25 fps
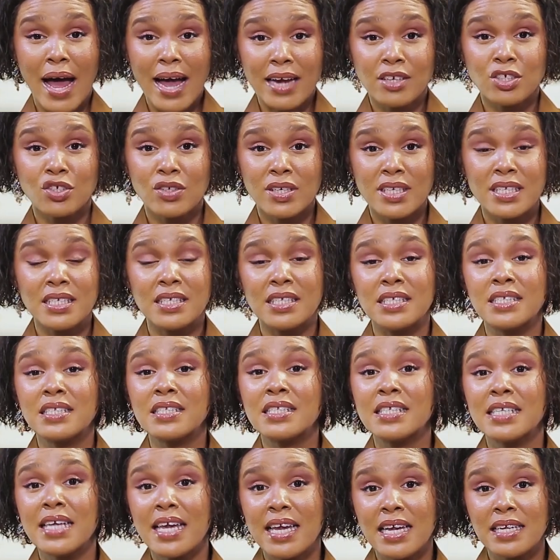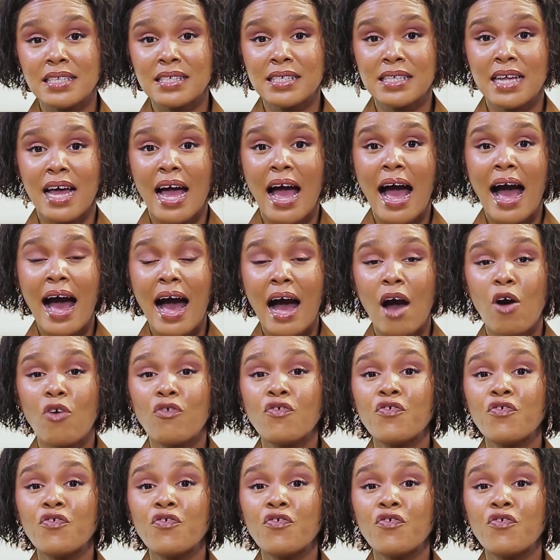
actually dictate how